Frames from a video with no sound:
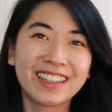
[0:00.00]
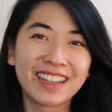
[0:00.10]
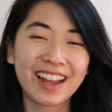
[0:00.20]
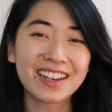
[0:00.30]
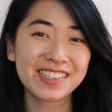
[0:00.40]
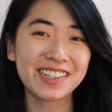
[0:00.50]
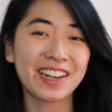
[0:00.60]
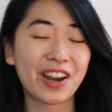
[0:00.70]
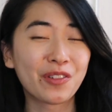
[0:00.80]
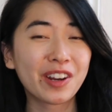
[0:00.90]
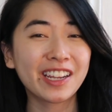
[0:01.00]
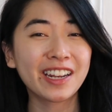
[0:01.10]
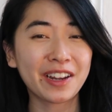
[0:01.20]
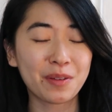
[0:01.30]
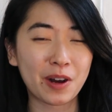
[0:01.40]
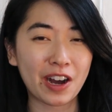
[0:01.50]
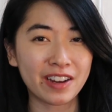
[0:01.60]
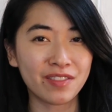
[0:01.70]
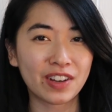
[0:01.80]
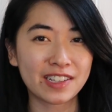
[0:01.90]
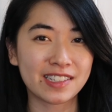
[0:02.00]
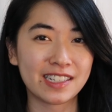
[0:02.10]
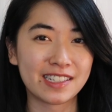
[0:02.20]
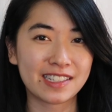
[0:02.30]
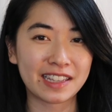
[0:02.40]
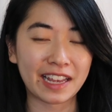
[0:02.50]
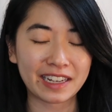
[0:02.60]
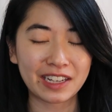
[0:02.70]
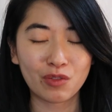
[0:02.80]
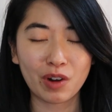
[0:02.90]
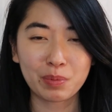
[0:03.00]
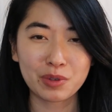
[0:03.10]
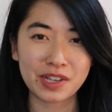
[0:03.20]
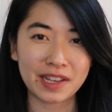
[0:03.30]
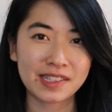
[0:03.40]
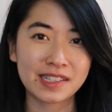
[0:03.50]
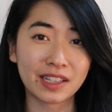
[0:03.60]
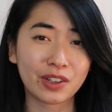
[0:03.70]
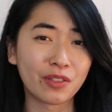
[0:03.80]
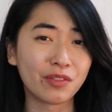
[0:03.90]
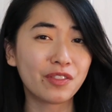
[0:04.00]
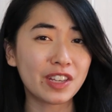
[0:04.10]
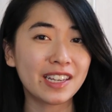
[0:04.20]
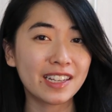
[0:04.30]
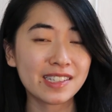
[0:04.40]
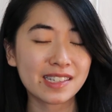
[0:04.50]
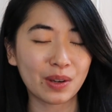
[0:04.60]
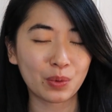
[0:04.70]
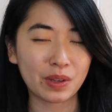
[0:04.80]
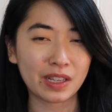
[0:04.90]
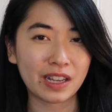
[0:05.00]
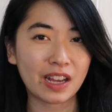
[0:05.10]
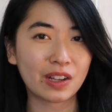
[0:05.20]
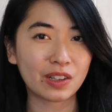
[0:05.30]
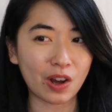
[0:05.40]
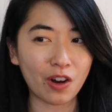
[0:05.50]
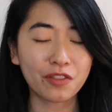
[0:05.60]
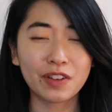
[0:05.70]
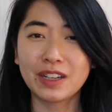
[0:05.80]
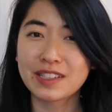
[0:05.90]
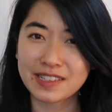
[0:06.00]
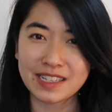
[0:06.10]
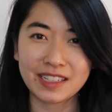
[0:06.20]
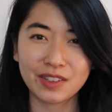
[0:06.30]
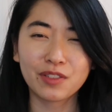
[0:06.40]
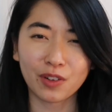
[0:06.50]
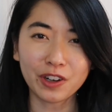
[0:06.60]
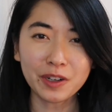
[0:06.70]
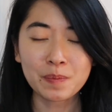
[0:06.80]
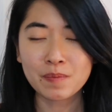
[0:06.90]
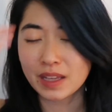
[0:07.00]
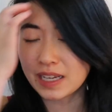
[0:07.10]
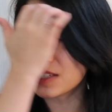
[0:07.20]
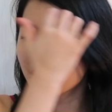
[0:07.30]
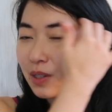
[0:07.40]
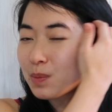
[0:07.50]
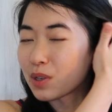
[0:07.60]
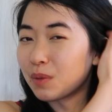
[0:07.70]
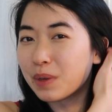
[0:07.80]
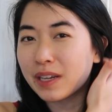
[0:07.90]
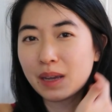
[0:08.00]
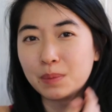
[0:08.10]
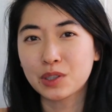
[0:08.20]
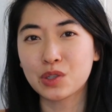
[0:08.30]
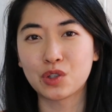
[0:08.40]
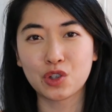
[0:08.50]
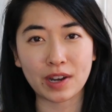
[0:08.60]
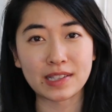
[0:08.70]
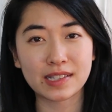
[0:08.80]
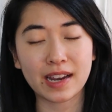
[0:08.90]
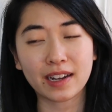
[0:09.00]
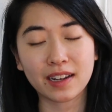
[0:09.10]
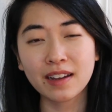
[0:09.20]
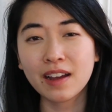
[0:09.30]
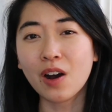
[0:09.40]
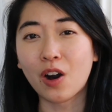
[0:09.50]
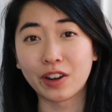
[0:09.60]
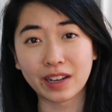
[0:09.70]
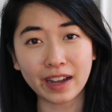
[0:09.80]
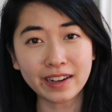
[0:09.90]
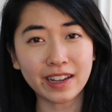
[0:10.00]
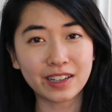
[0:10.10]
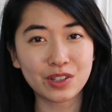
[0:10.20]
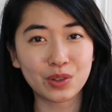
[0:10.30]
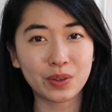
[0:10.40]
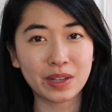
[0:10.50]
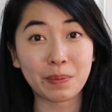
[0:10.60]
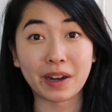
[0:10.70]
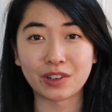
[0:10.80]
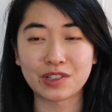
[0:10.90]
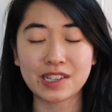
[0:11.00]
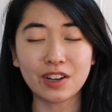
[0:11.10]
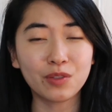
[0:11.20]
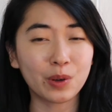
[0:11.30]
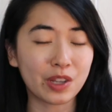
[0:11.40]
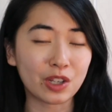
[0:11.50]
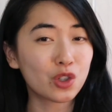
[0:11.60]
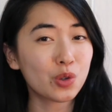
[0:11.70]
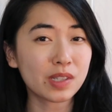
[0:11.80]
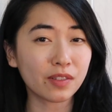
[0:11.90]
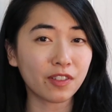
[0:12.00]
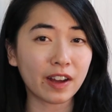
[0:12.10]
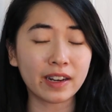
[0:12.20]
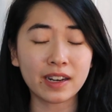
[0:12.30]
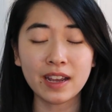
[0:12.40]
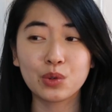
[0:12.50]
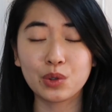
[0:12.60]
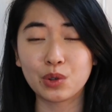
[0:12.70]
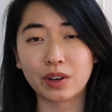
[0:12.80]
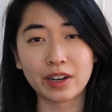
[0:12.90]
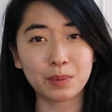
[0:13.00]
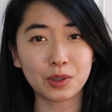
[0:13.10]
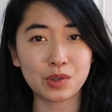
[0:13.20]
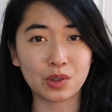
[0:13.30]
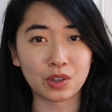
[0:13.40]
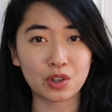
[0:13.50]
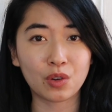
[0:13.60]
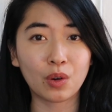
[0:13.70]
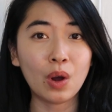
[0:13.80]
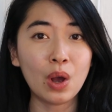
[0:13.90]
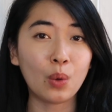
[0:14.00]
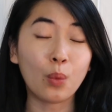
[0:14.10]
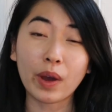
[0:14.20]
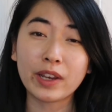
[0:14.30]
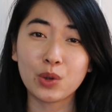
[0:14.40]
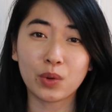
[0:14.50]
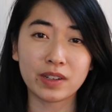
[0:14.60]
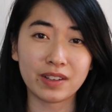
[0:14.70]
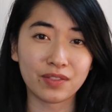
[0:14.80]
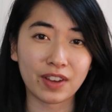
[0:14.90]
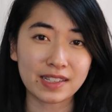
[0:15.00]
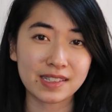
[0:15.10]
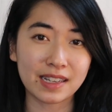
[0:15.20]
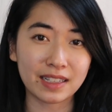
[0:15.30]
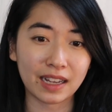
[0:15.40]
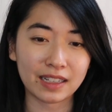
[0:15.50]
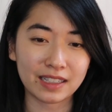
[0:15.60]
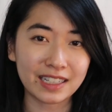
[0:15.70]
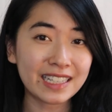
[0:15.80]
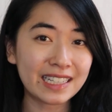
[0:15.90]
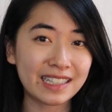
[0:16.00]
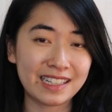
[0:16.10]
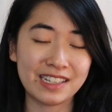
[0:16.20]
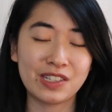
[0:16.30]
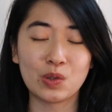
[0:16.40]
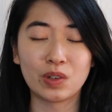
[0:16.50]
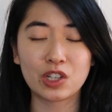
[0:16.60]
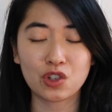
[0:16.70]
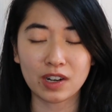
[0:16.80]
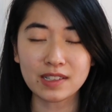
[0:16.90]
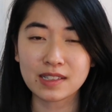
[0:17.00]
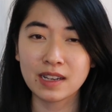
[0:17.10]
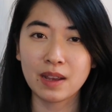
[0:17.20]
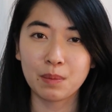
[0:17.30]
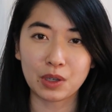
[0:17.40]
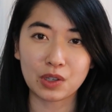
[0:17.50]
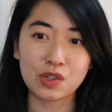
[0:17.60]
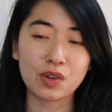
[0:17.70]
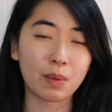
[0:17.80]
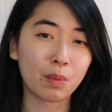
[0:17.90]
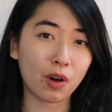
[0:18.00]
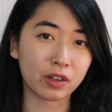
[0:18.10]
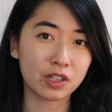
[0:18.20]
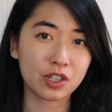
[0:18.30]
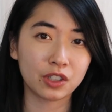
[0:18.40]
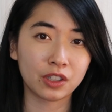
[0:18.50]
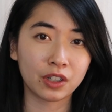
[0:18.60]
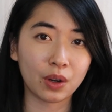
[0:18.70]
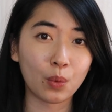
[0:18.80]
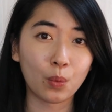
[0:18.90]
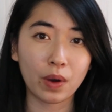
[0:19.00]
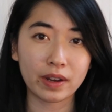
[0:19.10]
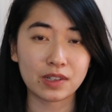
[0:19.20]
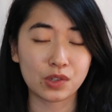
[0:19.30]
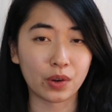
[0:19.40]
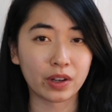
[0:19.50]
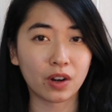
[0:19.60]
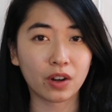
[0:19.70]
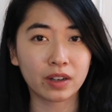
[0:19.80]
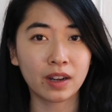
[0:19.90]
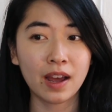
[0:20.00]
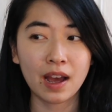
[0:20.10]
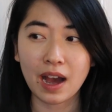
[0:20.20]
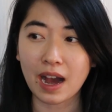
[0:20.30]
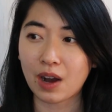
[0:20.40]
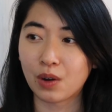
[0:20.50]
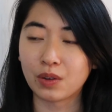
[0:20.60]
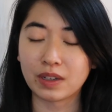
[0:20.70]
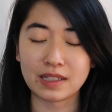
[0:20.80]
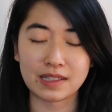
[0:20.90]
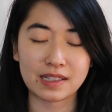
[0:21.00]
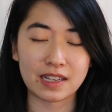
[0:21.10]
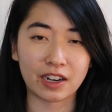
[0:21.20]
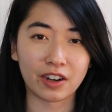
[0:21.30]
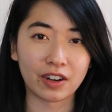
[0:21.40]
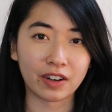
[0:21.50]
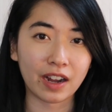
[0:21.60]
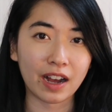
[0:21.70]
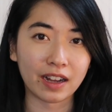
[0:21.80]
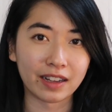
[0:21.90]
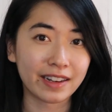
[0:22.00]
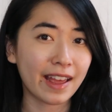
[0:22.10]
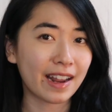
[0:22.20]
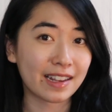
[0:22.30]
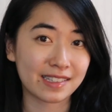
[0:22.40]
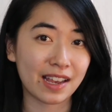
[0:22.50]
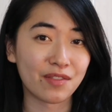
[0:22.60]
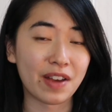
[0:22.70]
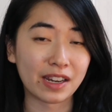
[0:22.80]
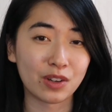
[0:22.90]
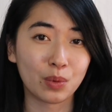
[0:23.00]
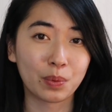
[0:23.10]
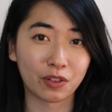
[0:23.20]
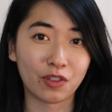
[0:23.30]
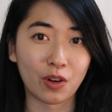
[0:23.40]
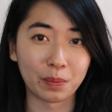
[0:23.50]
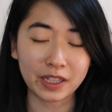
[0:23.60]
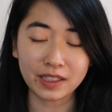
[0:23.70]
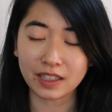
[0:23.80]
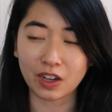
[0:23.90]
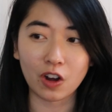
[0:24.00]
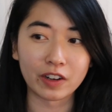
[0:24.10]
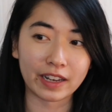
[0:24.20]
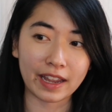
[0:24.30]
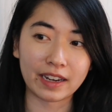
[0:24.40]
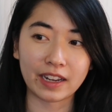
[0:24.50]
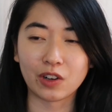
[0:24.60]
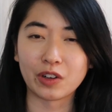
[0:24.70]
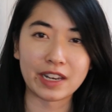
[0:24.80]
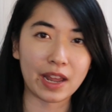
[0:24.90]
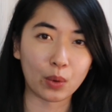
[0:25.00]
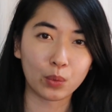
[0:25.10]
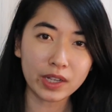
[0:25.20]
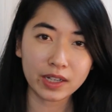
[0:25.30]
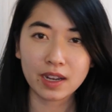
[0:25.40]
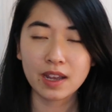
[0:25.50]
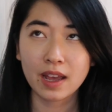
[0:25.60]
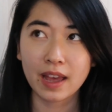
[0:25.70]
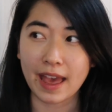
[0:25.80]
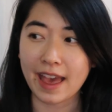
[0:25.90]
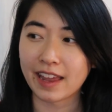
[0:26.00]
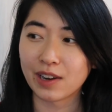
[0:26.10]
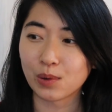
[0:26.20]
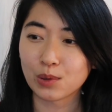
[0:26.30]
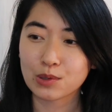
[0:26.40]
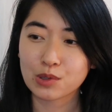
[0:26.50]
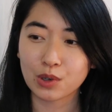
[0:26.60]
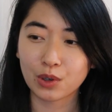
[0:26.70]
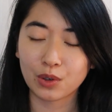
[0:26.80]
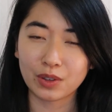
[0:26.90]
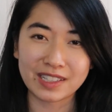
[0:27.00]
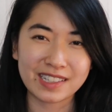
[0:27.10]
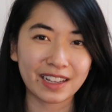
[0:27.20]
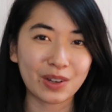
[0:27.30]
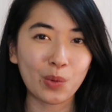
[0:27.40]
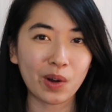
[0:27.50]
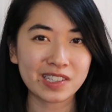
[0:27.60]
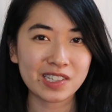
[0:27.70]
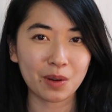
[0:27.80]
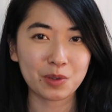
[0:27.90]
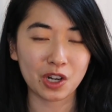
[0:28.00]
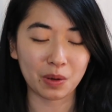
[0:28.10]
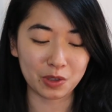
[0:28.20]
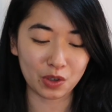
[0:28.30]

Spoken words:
The last thing that I really like about i-Invest is that it represents the convenience that we often seek for in terms of being able to transact online and do it by yourself, where you can choose the fund, so you are able to control when you want to invest in these unit trusts, because you can monitor what is going on, how is their net asset value performing on that day or in that week. And also it's like a one-stop shop.